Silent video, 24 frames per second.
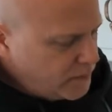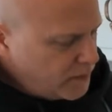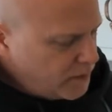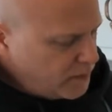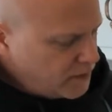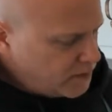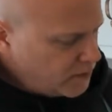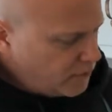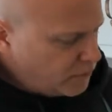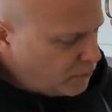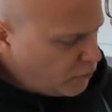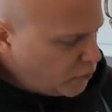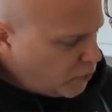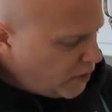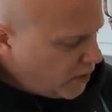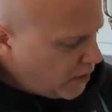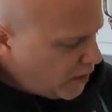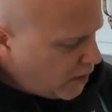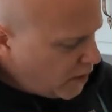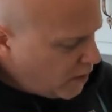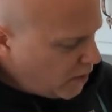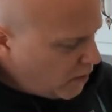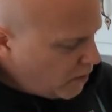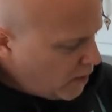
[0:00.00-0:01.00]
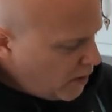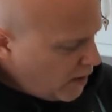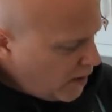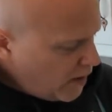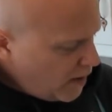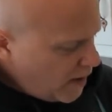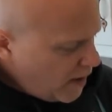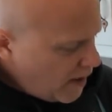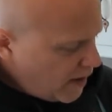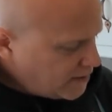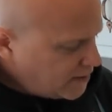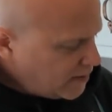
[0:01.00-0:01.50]
sofrito
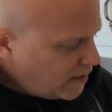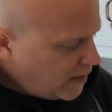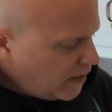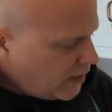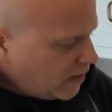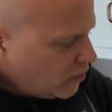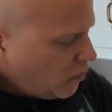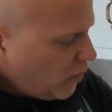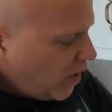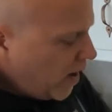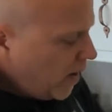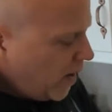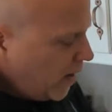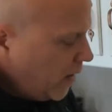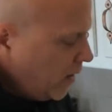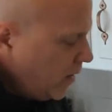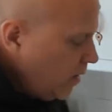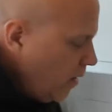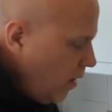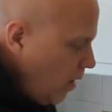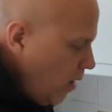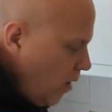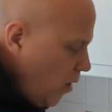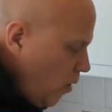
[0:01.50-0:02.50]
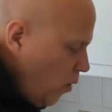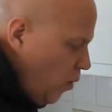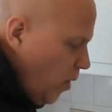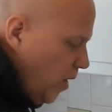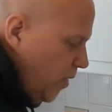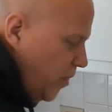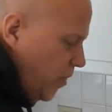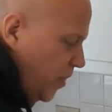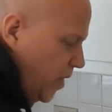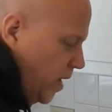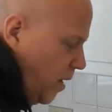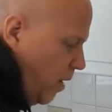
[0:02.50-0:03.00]
has integrated
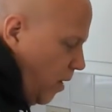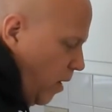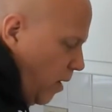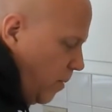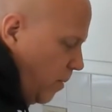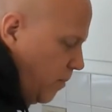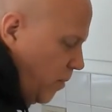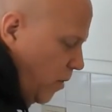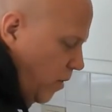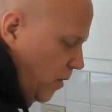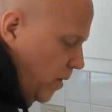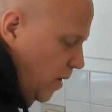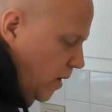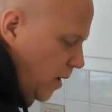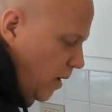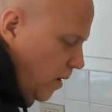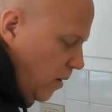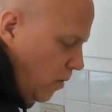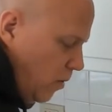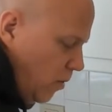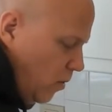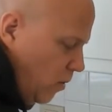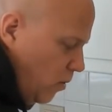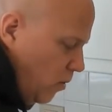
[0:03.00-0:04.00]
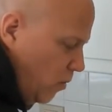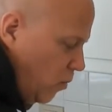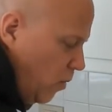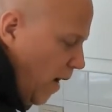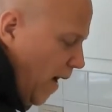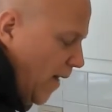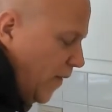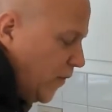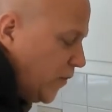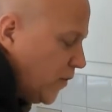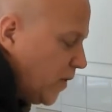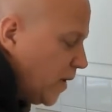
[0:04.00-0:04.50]
with the arborio
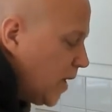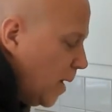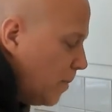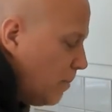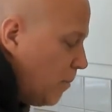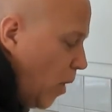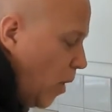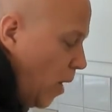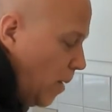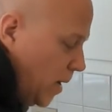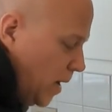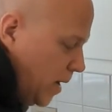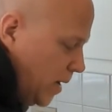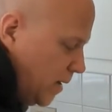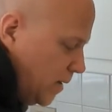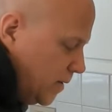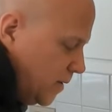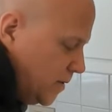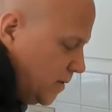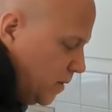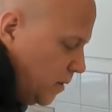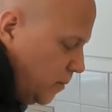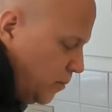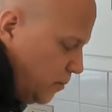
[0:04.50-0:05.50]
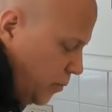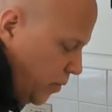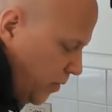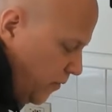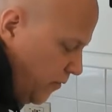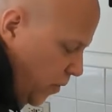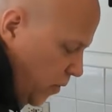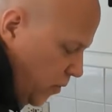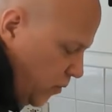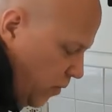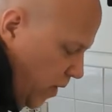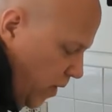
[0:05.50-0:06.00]
rice. And again, bomba is the
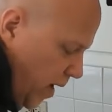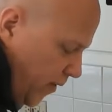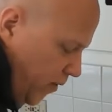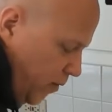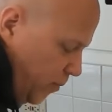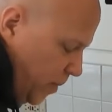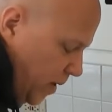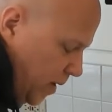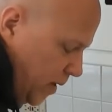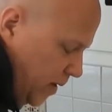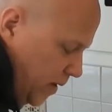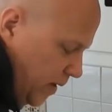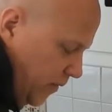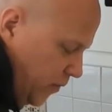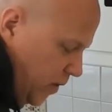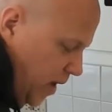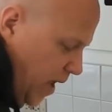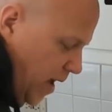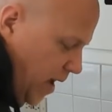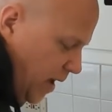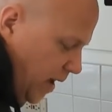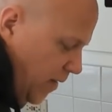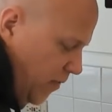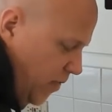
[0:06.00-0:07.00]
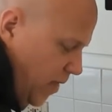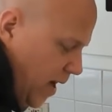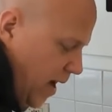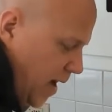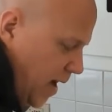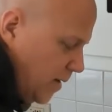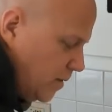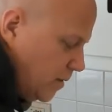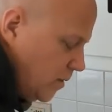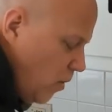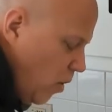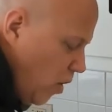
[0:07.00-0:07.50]
preferred rice, but if you can't get
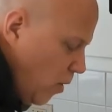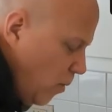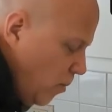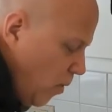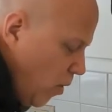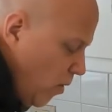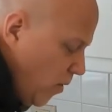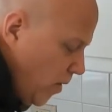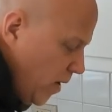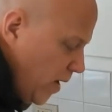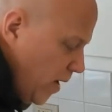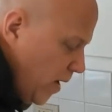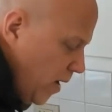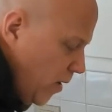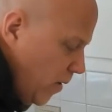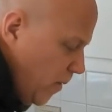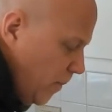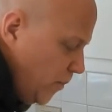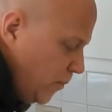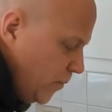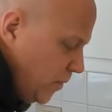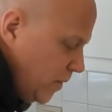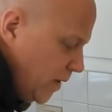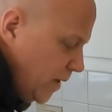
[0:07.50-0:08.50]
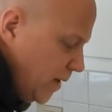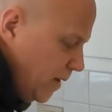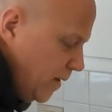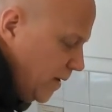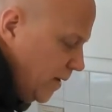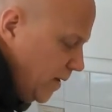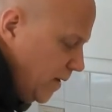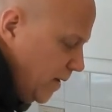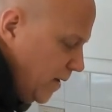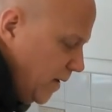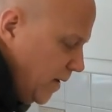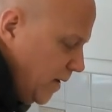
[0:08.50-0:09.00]
that,
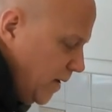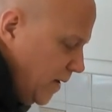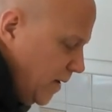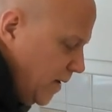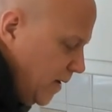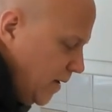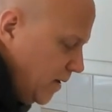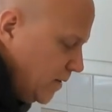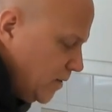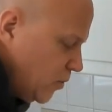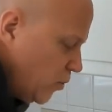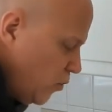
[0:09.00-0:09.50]
arborio is